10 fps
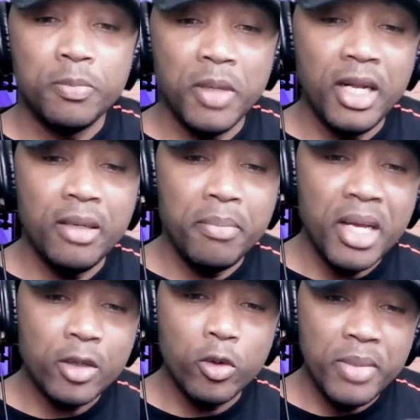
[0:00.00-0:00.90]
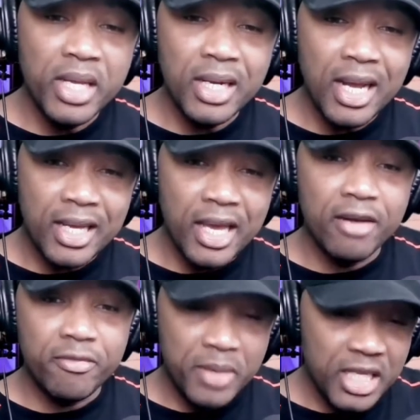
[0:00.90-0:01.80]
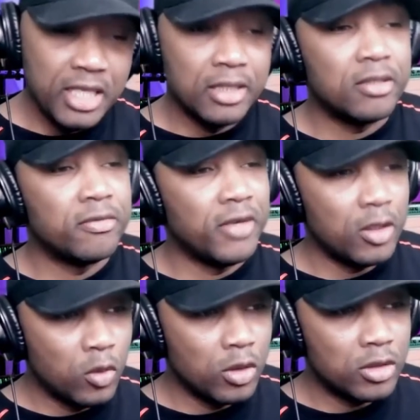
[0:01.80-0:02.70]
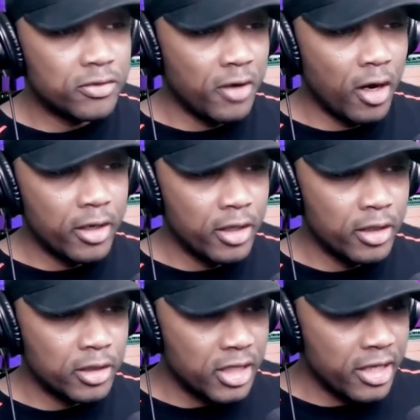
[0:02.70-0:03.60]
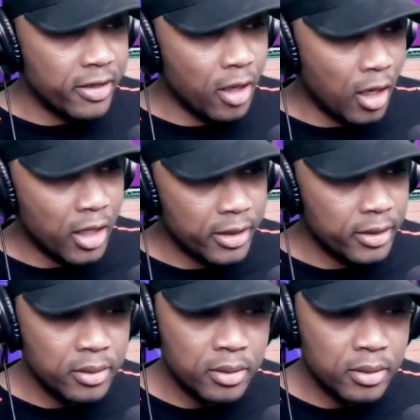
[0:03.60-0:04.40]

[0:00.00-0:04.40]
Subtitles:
Well, and again, but it was foreigners here in Holland.